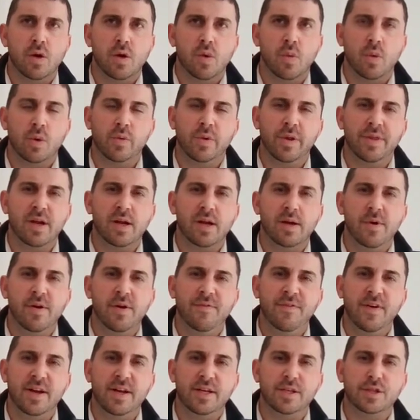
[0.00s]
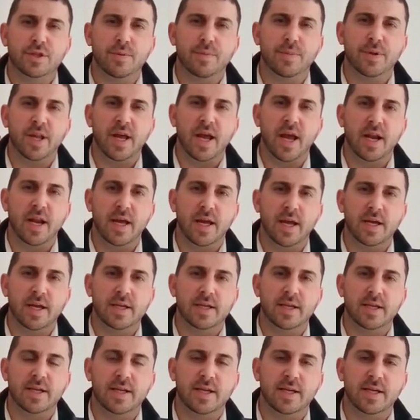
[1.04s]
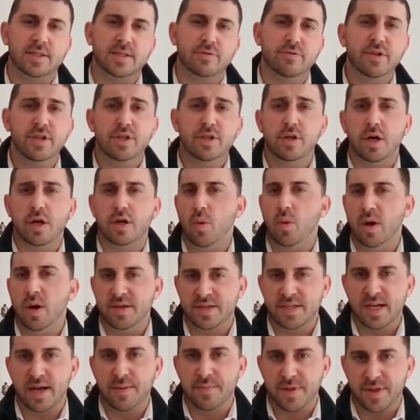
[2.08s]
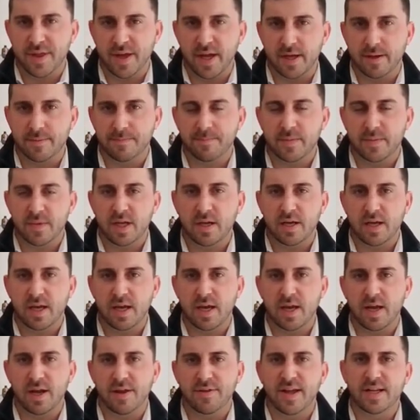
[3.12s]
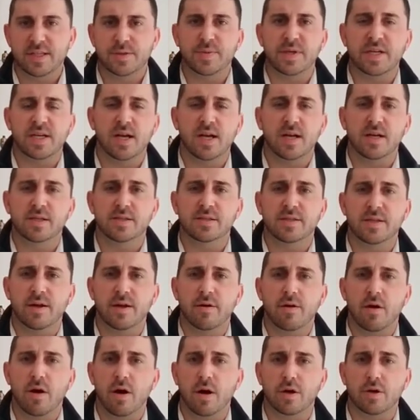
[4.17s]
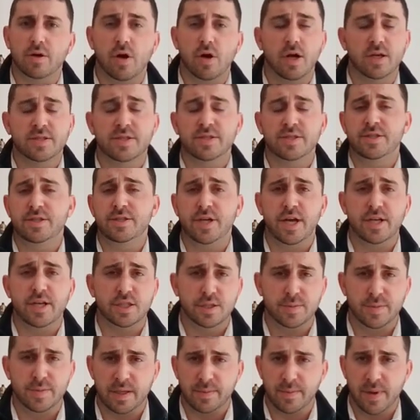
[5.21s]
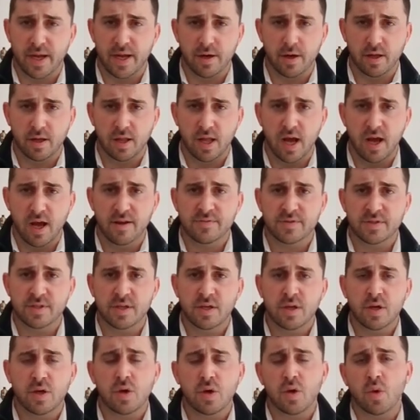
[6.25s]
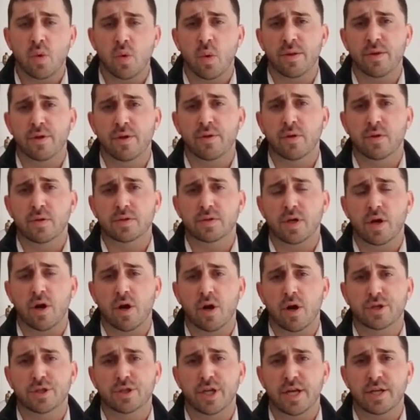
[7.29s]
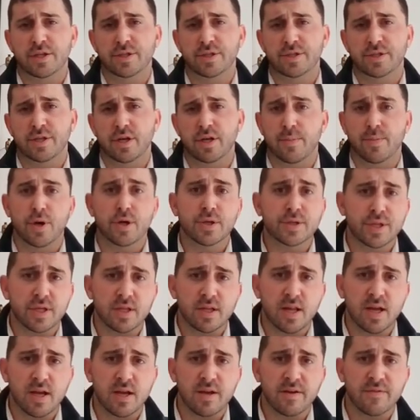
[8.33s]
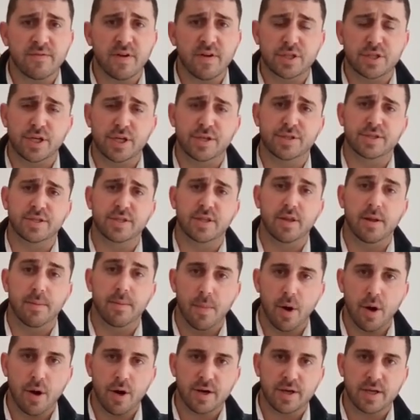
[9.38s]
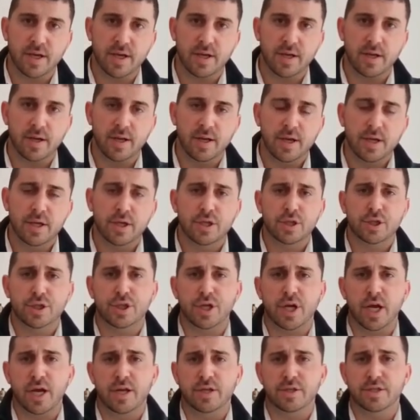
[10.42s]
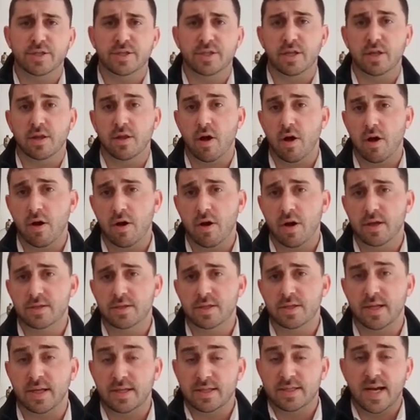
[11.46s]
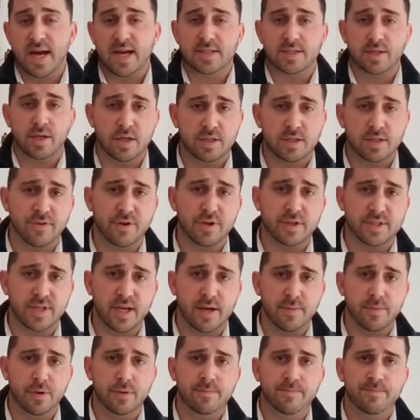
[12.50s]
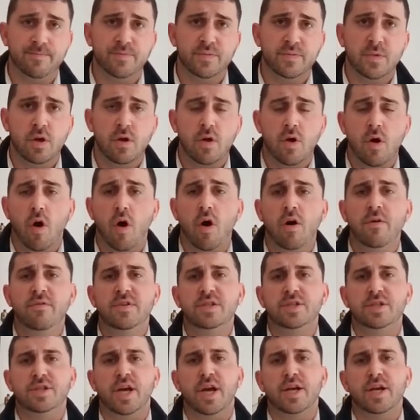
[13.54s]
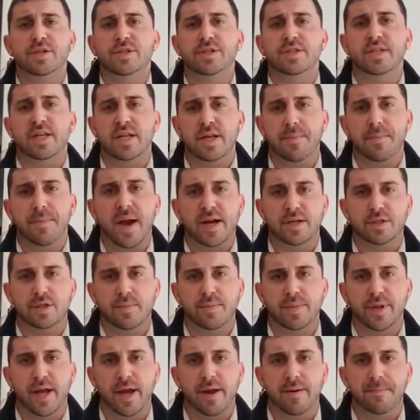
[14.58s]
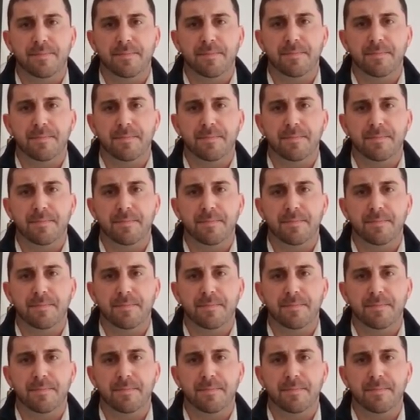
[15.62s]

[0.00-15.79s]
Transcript: When we think about financial planning, it's really not a one-time thing, and that's because there are constantly changes being made in our lives, whether those are changes in our personal life, changes in the market, changes in laws, like tax laws, for example. All these changes can impact our plan.